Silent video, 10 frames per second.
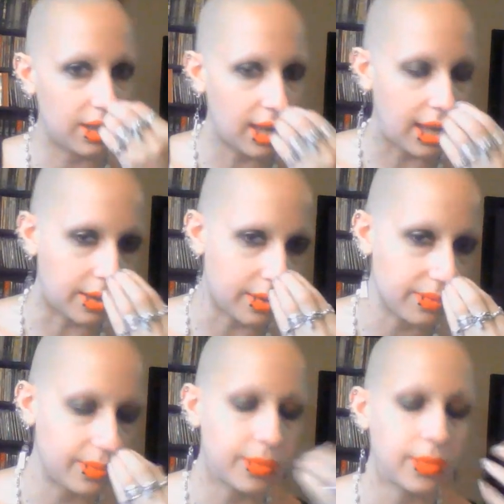
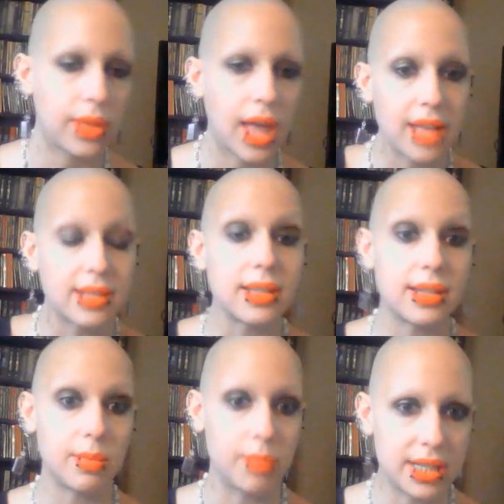as the
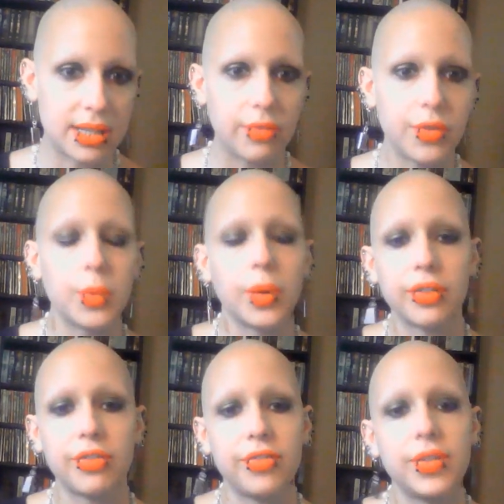submissive, you are
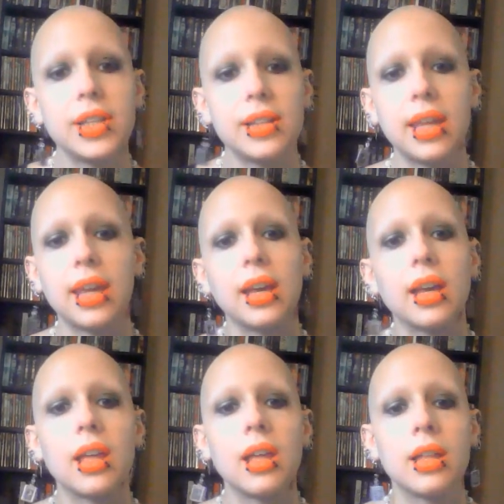
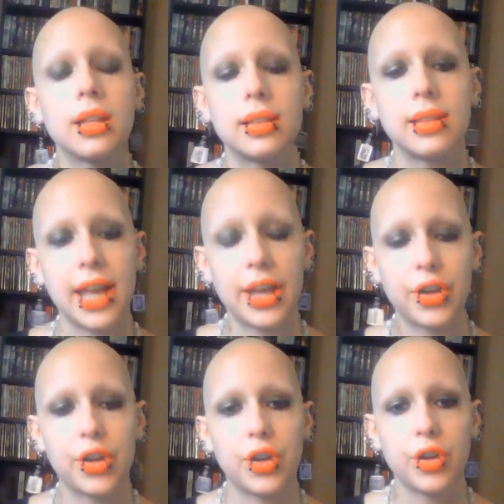feeling
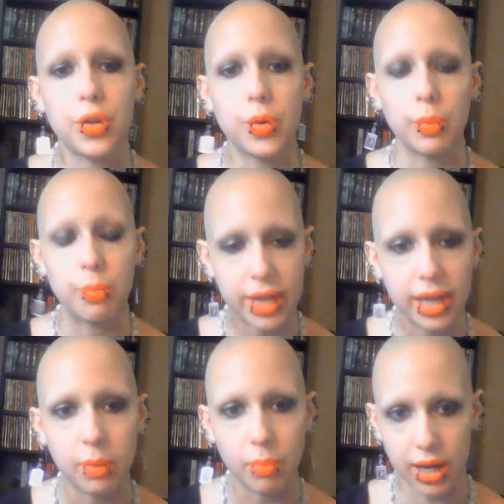like you're
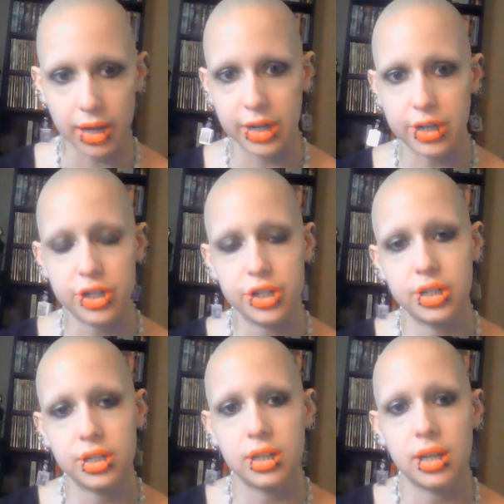being
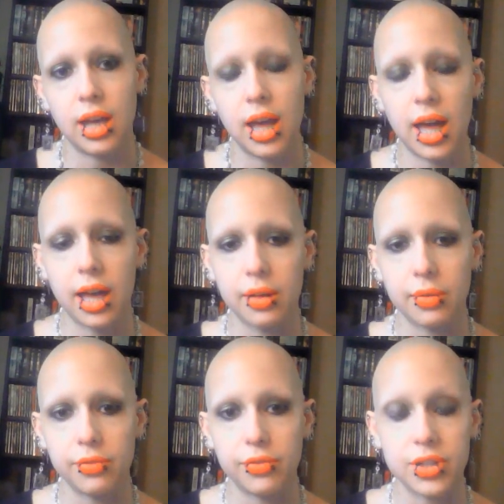punished
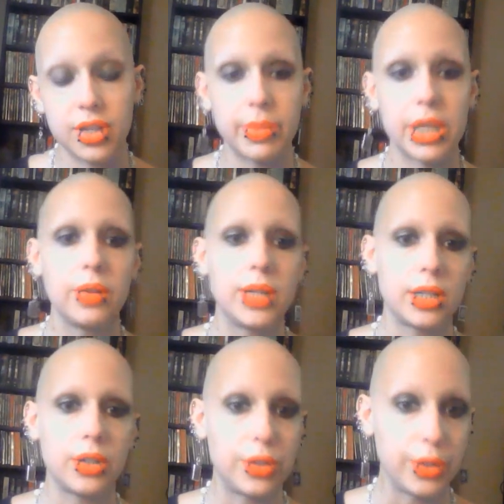for something you
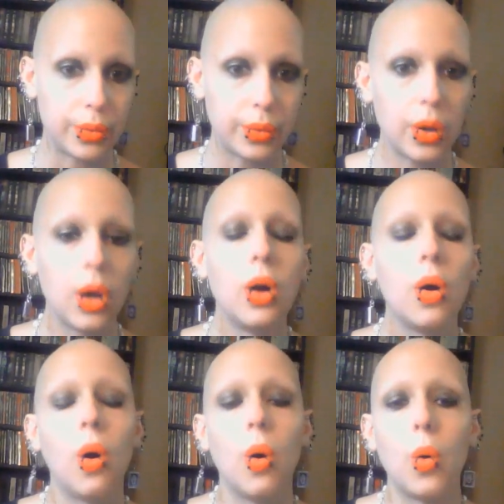didn't do,
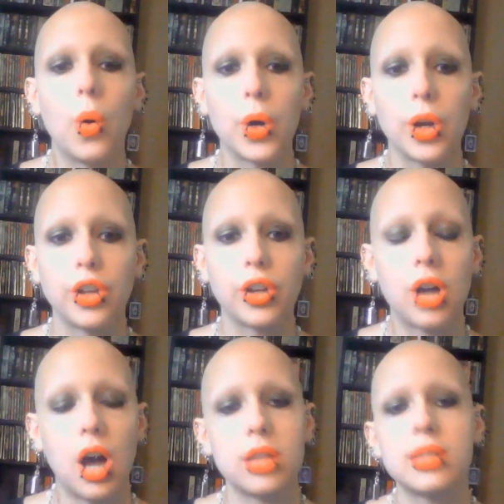or you're
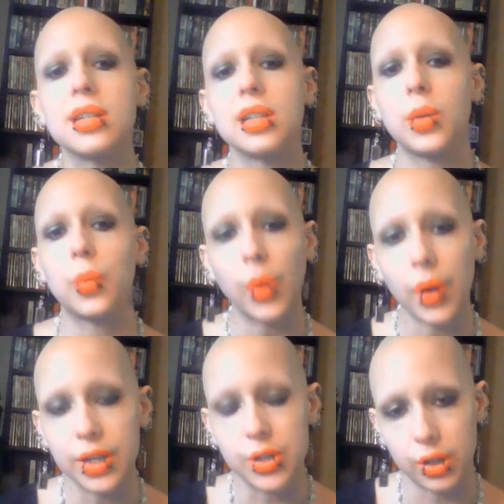constantly
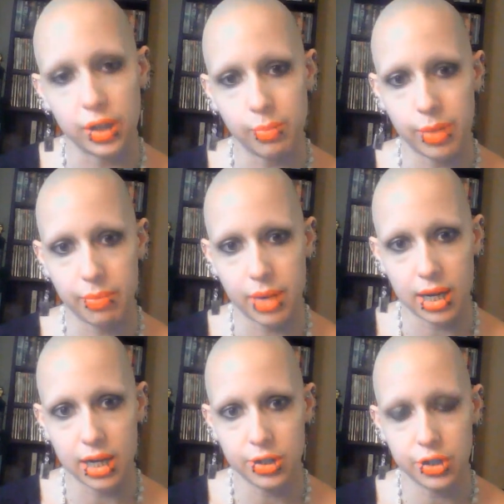worried you're going to be
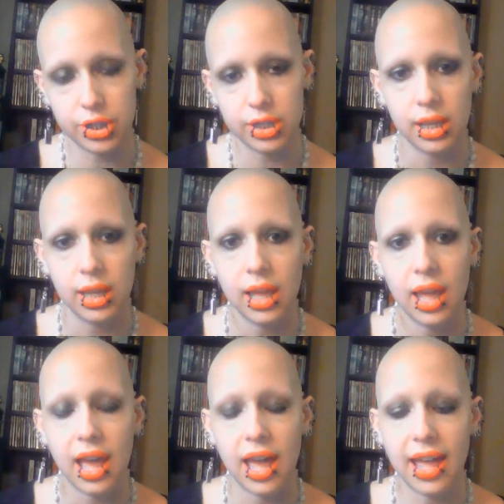punished.
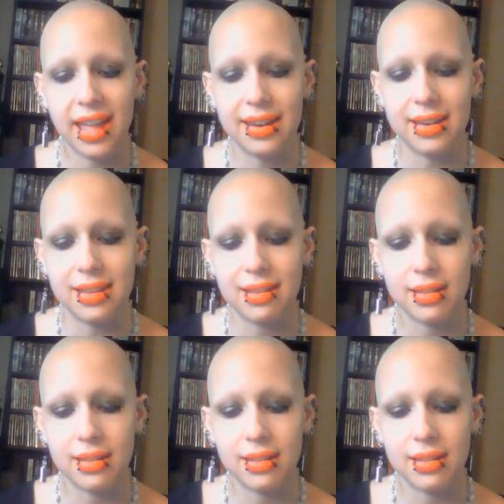And